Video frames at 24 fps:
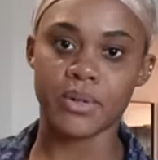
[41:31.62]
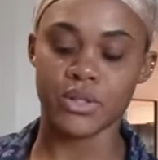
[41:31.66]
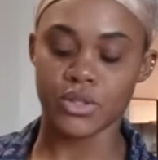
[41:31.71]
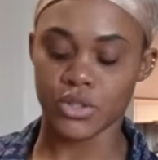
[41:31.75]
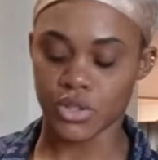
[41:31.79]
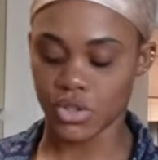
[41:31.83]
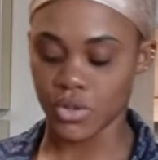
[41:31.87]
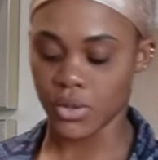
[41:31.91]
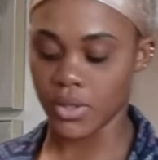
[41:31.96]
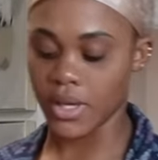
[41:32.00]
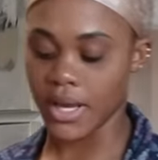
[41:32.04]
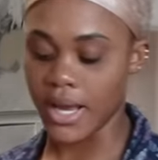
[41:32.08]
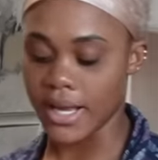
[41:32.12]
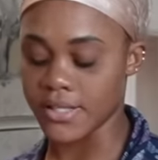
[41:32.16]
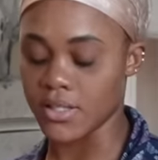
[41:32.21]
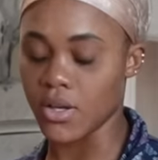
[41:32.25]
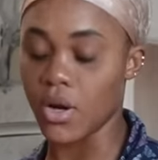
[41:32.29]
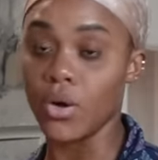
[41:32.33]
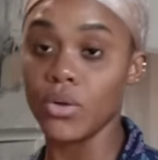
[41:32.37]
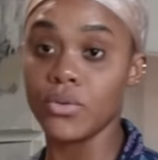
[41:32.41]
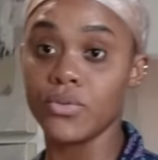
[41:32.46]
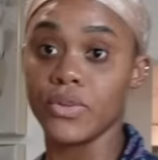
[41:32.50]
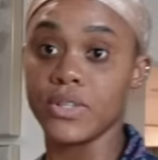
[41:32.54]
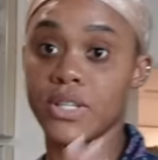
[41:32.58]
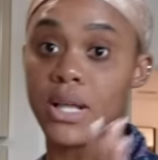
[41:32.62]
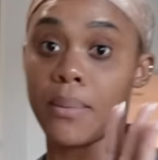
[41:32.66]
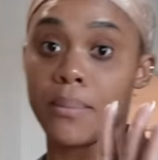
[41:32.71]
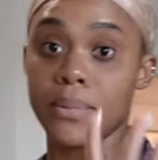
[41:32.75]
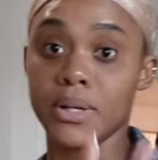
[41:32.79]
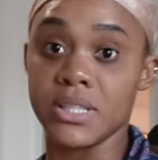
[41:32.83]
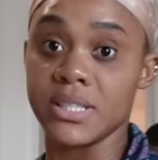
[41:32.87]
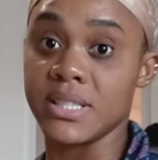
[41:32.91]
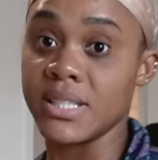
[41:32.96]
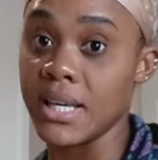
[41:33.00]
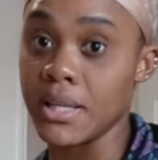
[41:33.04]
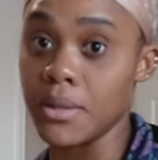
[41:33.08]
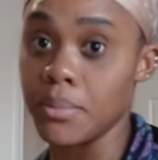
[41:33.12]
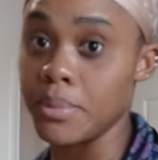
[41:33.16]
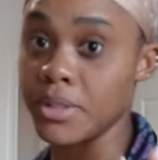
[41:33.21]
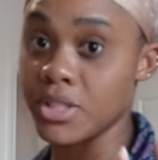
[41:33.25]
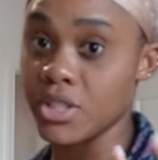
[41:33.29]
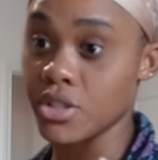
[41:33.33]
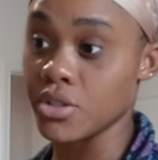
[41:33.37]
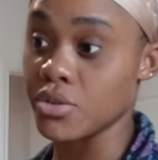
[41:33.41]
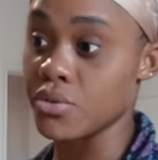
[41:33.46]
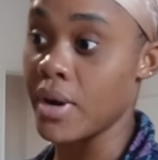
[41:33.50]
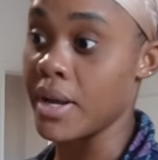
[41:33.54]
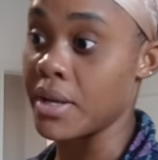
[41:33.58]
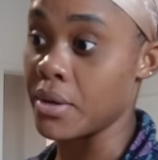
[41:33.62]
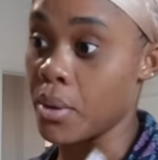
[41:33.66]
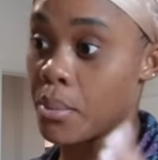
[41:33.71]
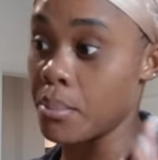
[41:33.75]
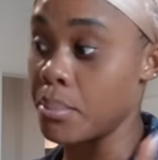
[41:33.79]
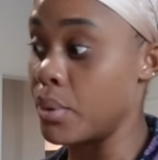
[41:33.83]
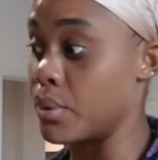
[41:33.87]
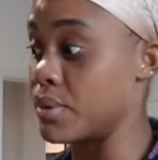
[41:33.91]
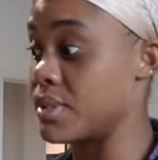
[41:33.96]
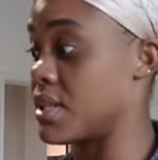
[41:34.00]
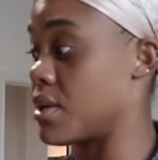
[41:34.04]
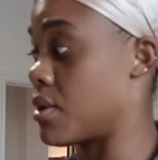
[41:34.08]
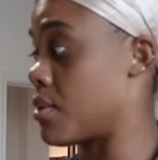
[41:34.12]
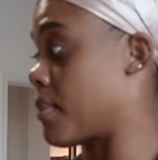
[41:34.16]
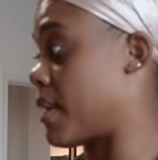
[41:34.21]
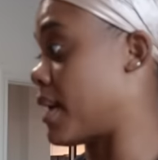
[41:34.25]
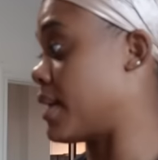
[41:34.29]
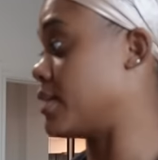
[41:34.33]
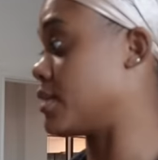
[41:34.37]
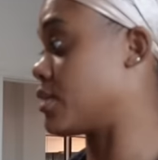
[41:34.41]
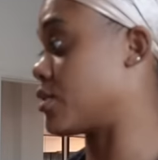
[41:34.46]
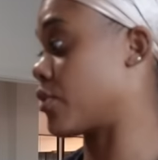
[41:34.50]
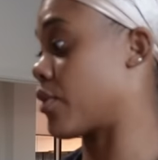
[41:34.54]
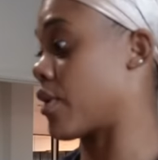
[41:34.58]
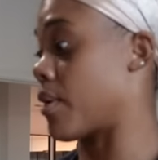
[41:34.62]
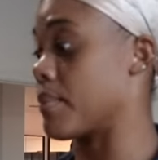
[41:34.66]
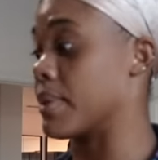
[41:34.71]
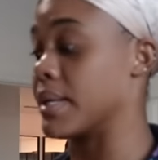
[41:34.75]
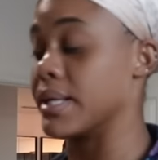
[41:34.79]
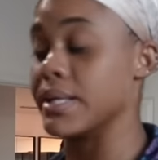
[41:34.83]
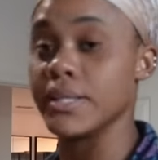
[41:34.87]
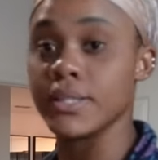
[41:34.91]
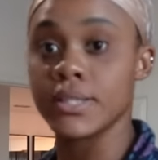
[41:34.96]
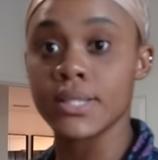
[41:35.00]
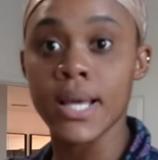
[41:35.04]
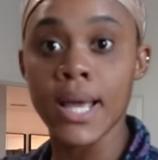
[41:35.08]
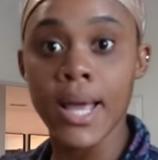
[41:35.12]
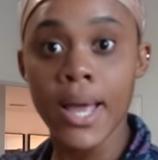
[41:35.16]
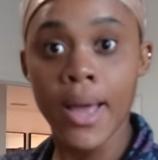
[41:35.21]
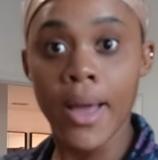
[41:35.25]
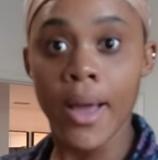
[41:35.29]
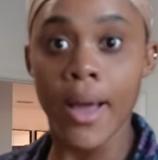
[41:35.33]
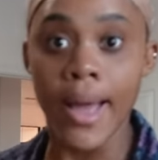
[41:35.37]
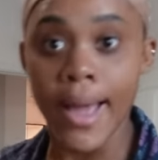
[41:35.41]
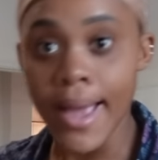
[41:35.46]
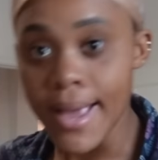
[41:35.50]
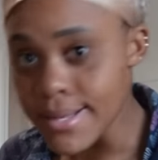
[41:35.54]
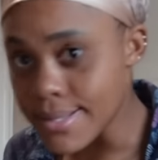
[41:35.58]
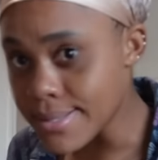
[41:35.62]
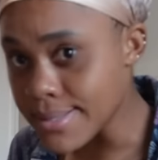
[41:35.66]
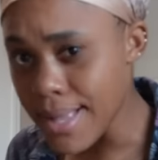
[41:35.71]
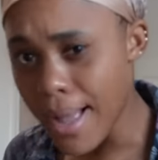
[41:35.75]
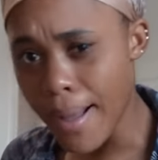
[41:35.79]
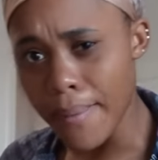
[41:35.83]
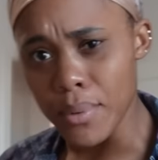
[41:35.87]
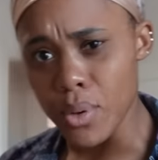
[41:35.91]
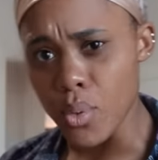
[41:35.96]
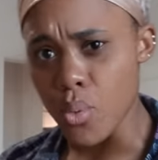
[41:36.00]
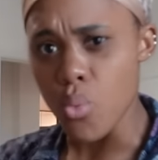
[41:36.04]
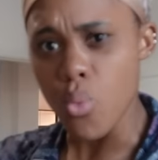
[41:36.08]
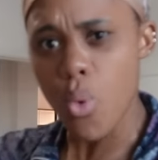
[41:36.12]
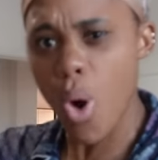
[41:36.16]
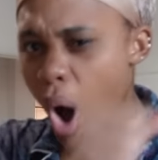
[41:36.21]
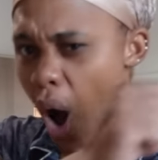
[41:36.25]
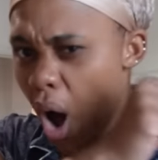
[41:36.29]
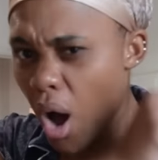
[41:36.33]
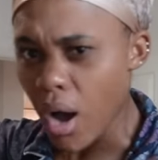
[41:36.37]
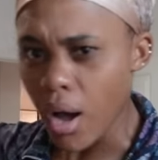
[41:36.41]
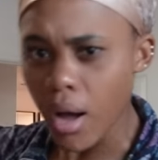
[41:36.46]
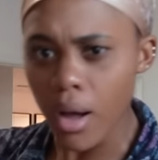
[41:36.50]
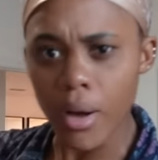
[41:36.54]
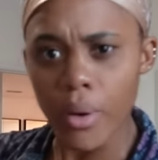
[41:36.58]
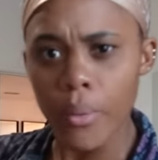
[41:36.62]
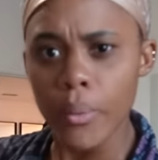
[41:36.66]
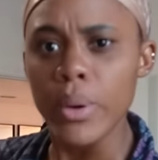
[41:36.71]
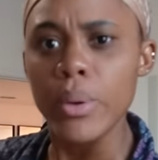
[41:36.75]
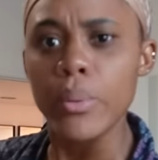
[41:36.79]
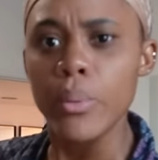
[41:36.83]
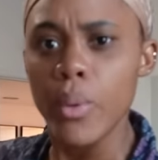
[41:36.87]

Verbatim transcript: gonna show you guys the outfit. I'm gonna take the pictures right now and post it on my Instagram because it's time to walk. We